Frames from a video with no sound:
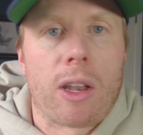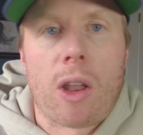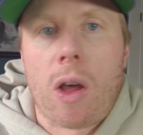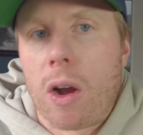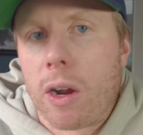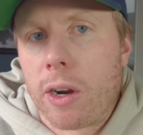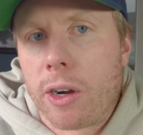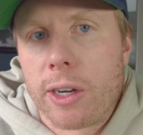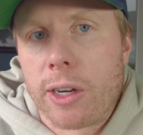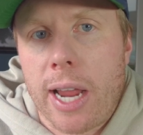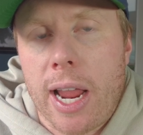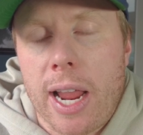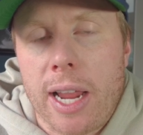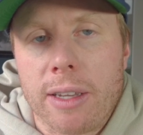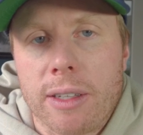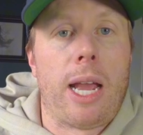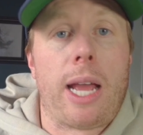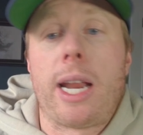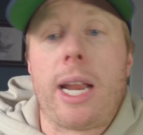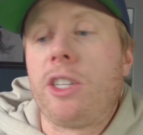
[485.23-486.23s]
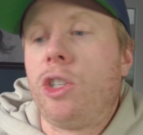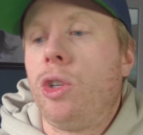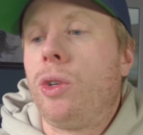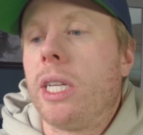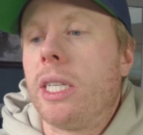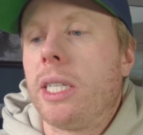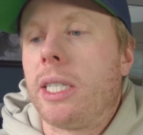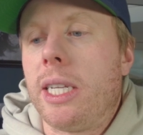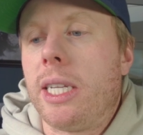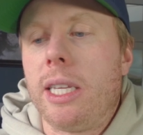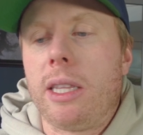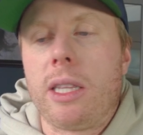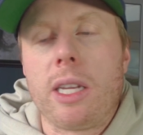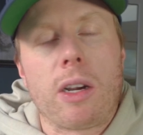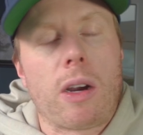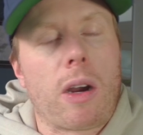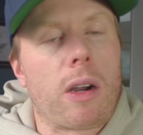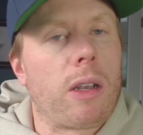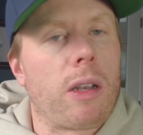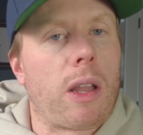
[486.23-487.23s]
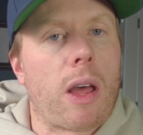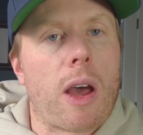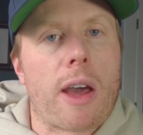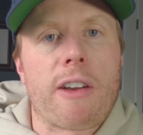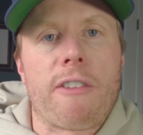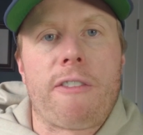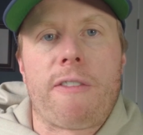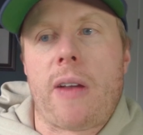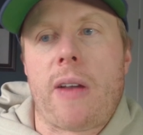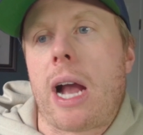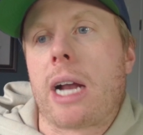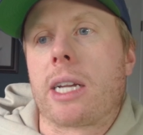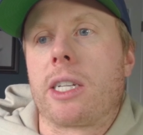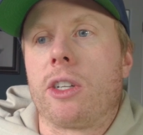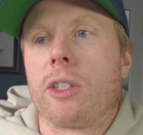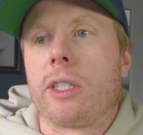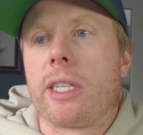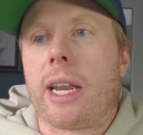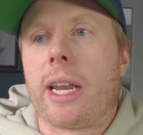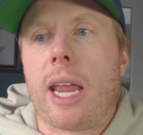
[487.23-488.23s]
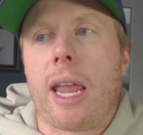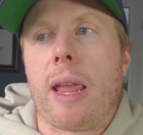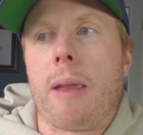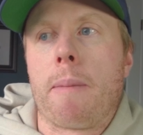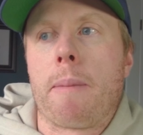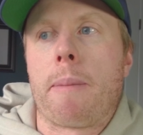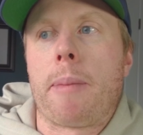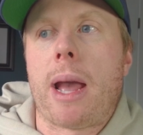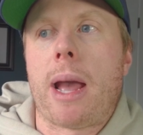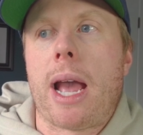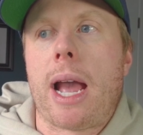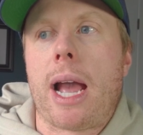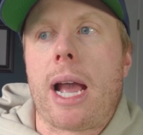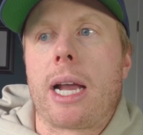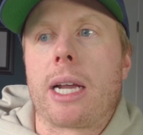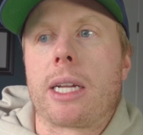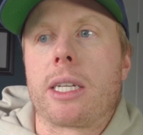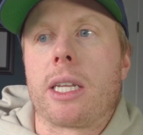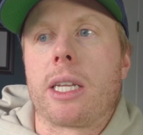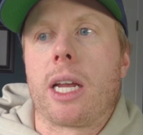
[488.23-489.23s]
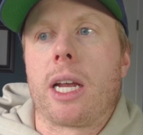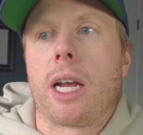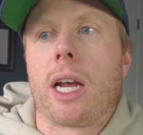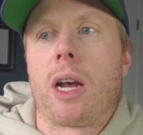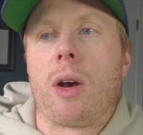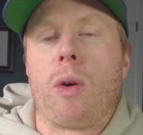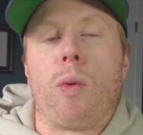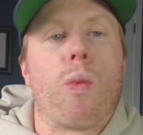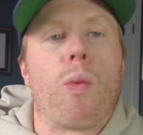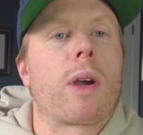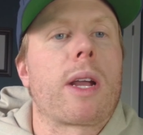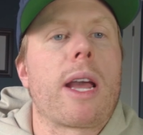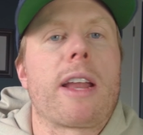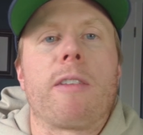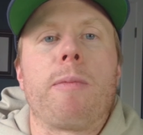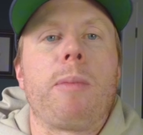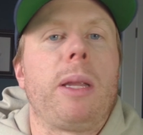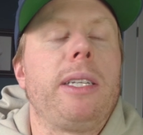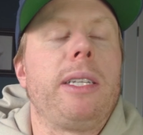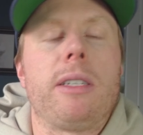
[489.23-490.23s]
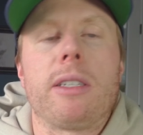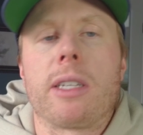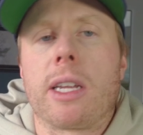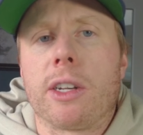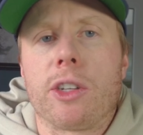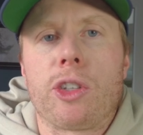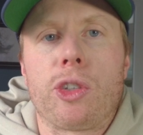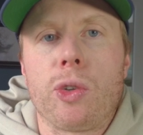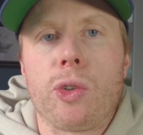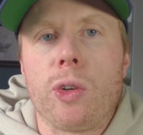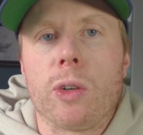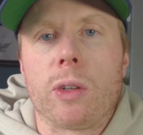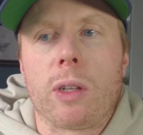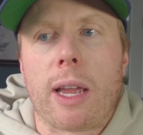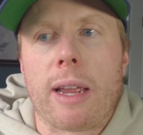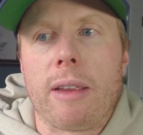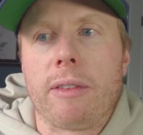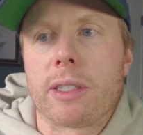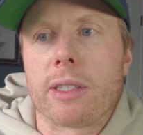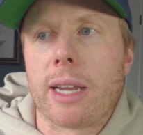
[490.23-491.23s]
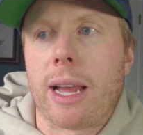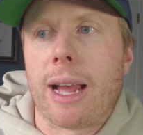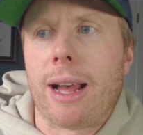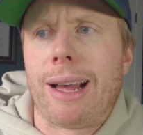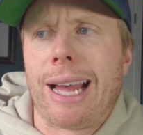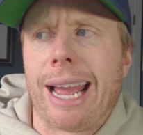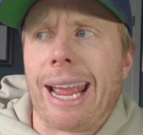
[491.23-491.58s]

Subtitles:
longer days. And as you can see, there are a lot of factors that impact what kind of place is going to suit your lifestyle.